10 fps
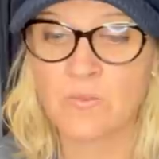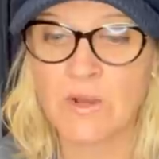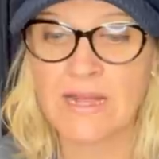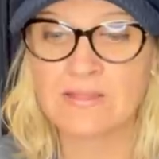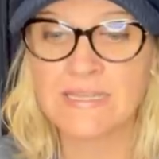
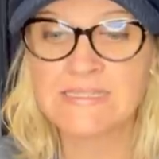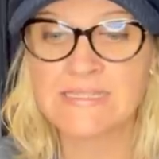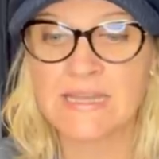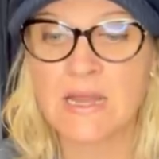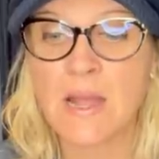what I
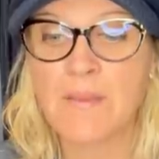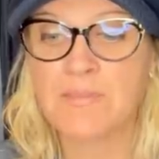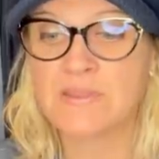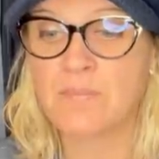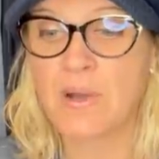listed,
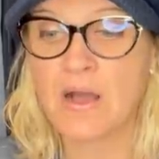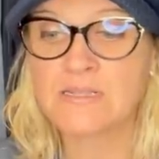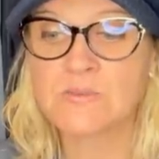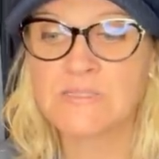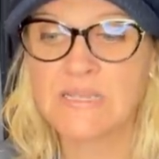but the
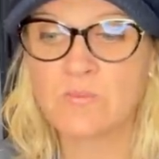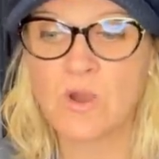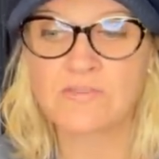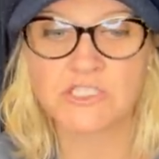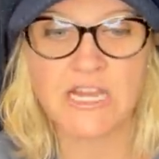box was in
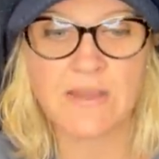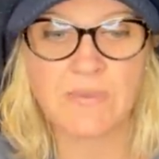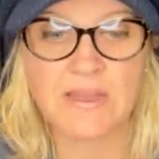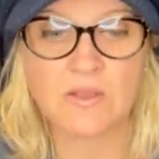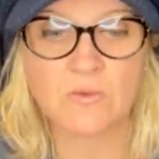rough shape
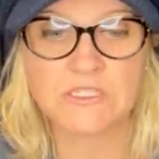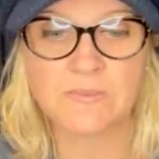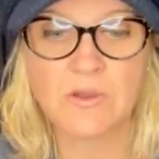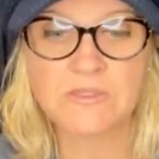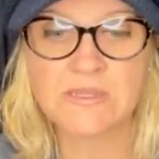and there were
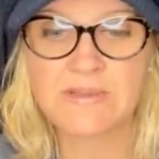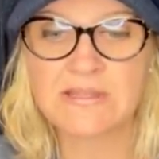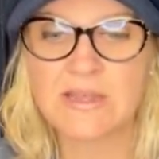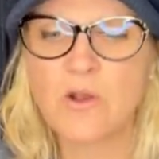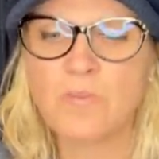supposed to be
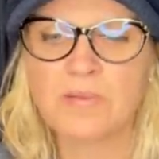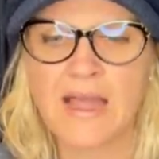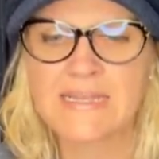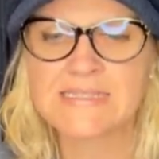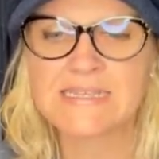little
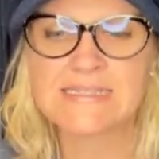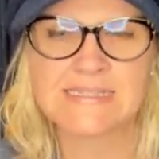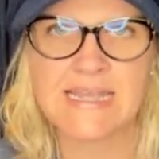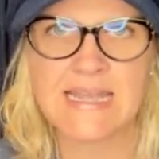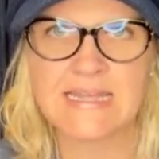plastic
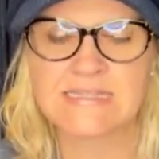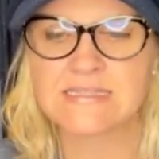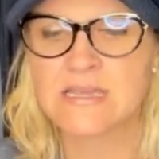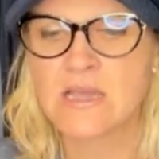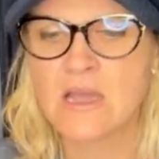
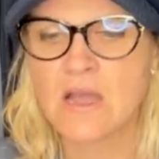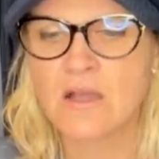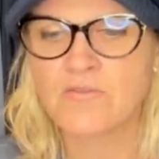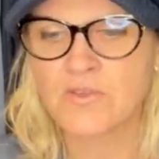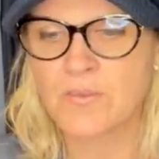stands
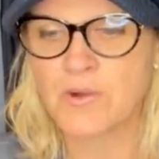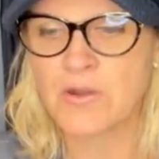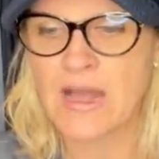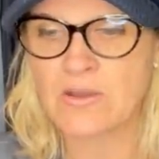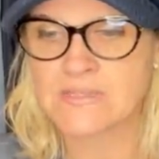for the
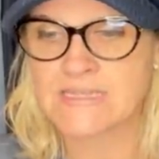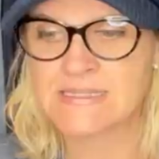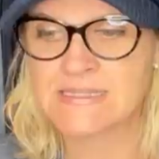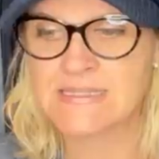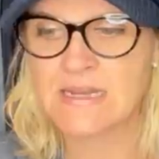birdhouses
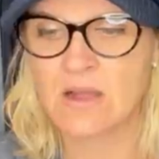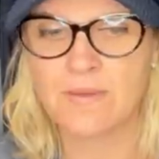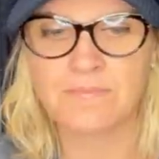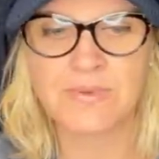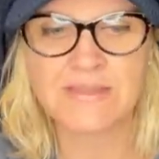to sit
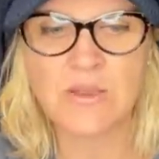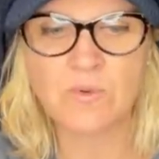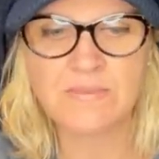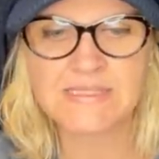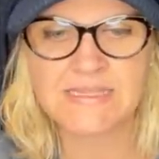on, but they
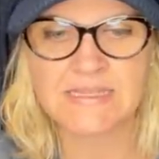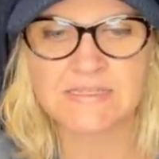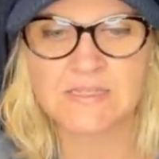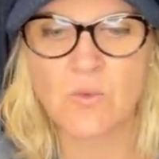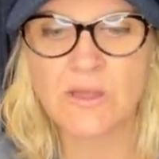were missing.
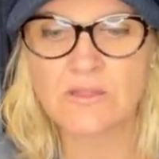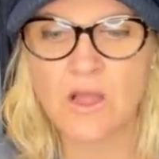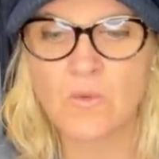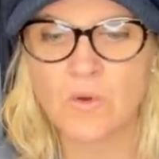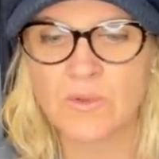So went
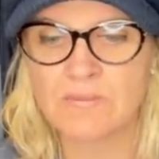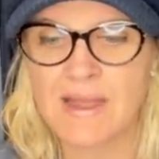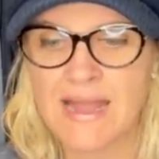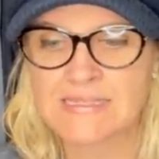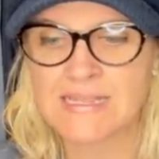lower with
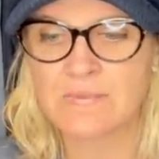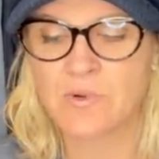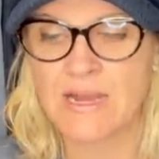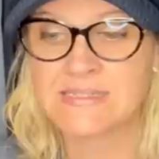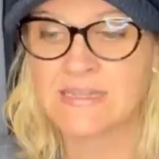my asking
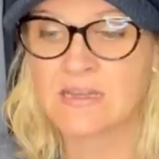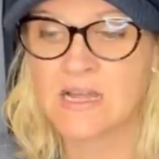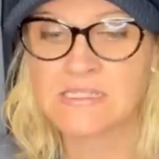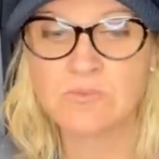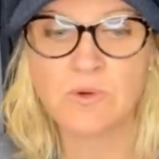price, and the
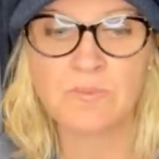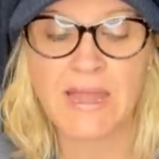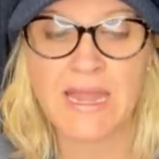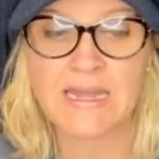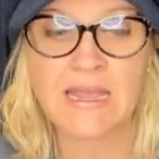customer
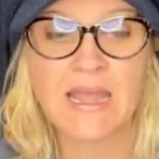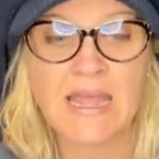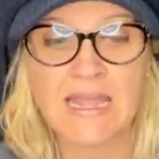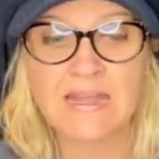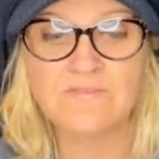paid
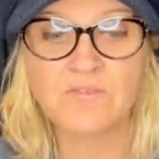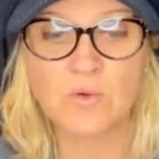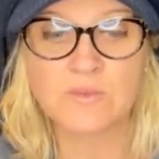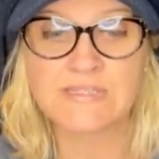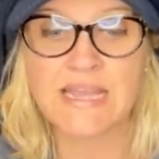in
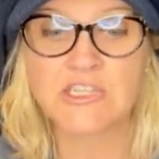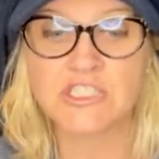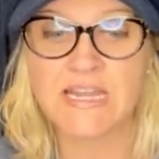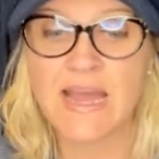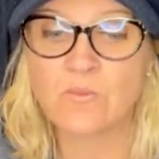full, saying
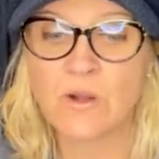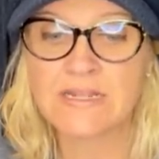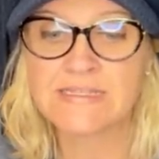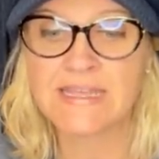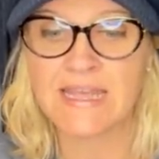she had one
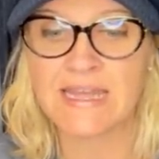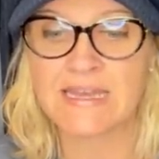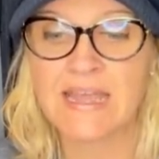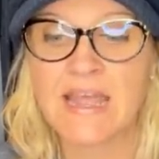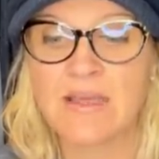as a
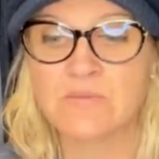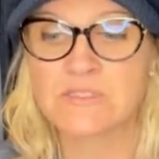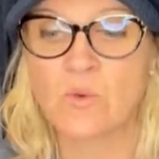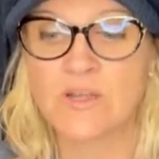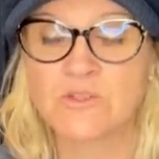kid and
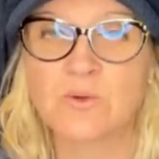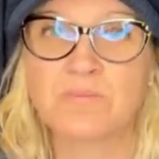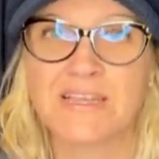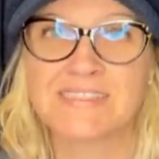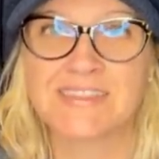was going to
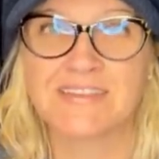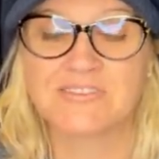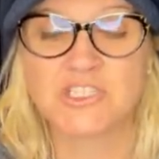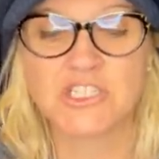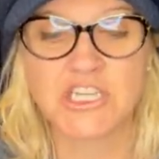replace it.
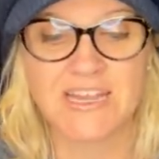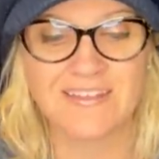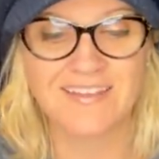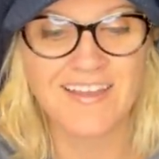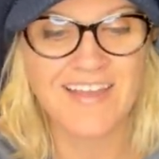
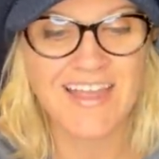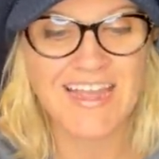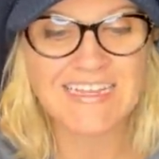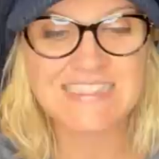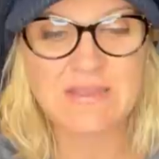Cha-ching.
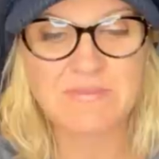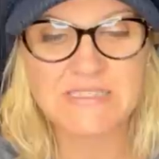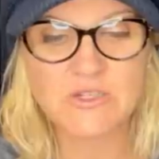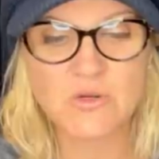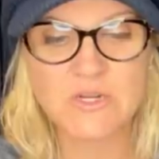It is a
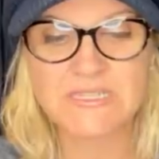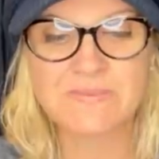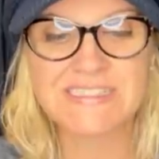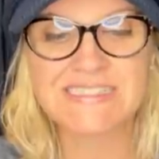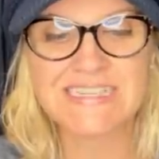Mister
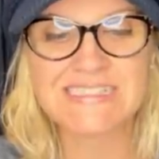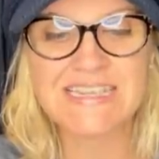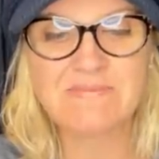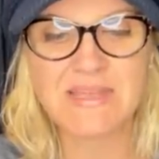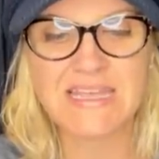Christmas
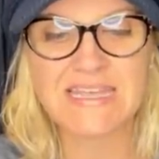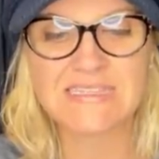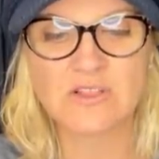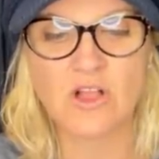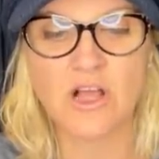Disney
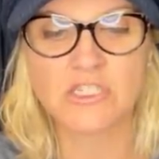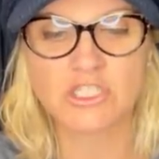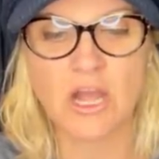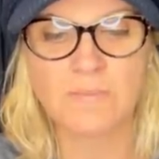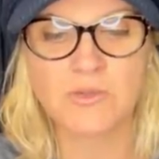Mickey's Clock
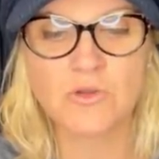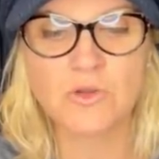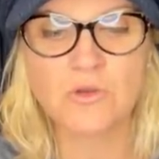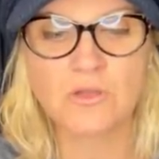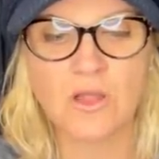Shop
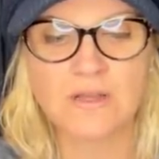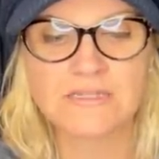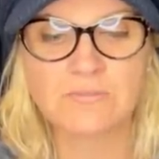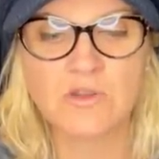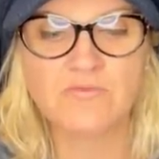Cuckoo
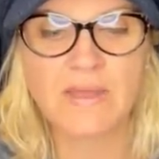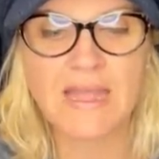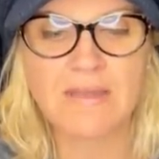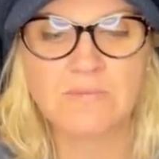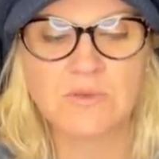Clocks Movement
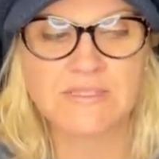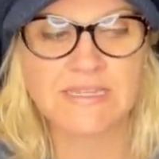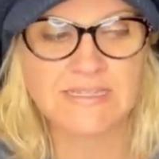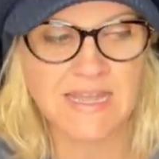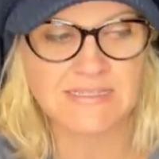and
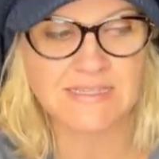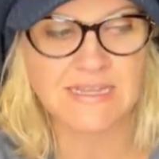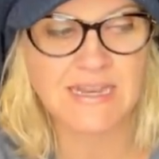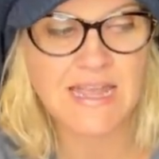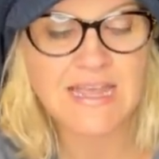Music
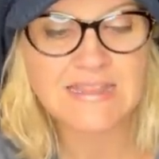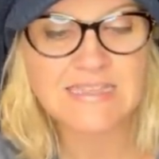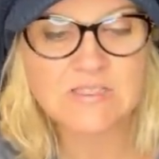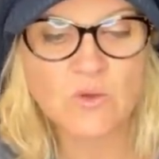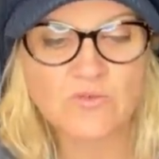Tested.
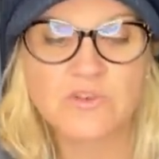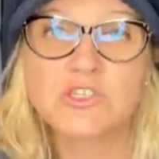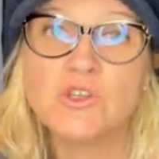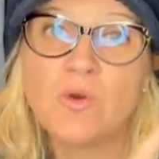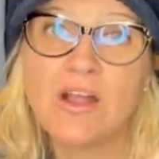This sold for
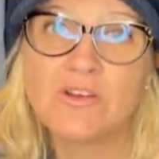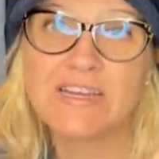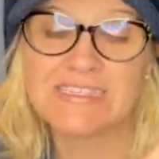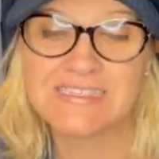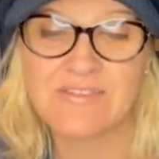two hundred
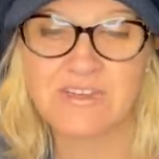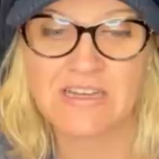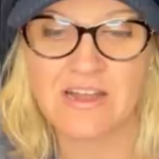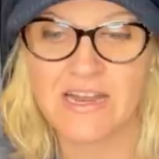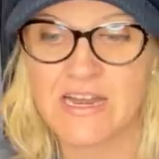
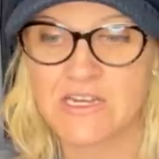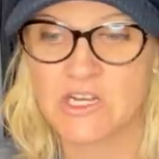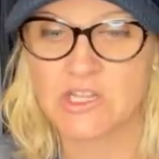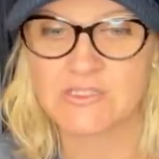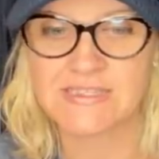seventy-nine
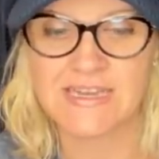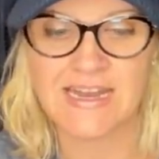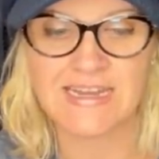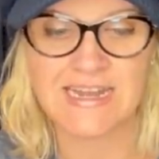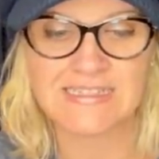dollars and
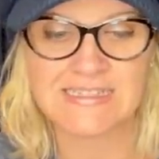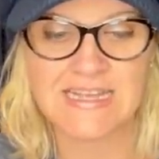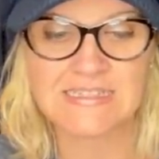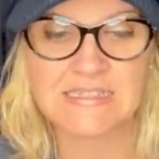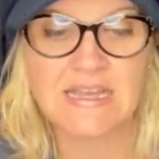ninety-nine
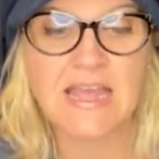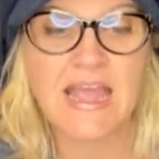cents.